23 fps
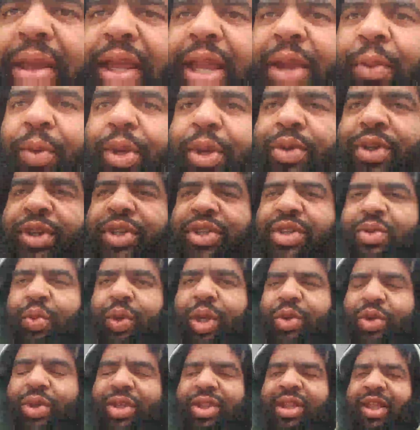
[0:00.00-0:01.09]
And when
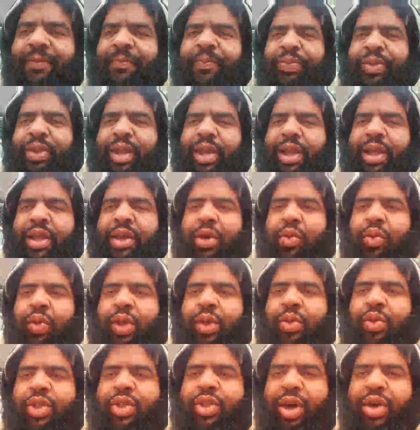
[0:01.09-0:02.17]

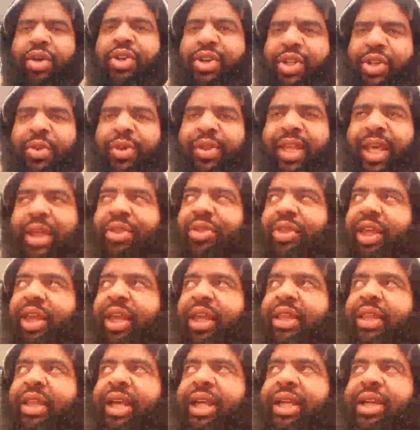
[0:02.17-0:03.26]
you start doing that
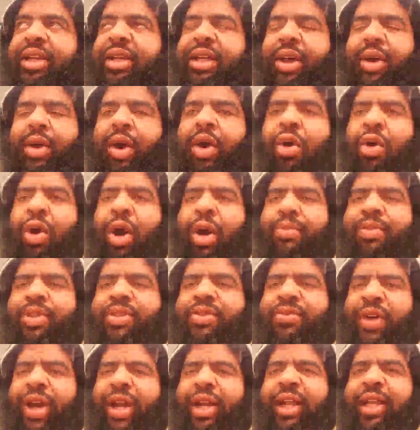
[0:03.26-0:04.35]
thing, like, oh, I'm
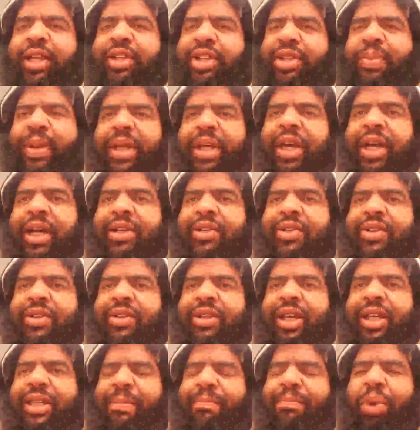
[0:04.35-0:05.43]
just fighting just because
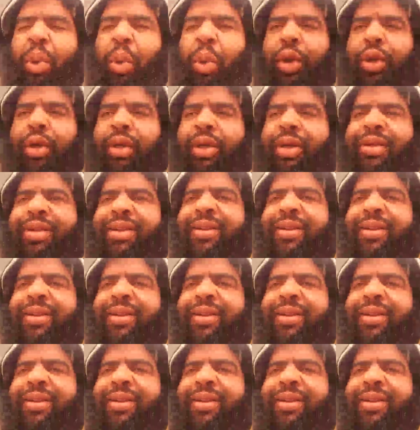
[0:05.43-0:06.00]
I'm bored.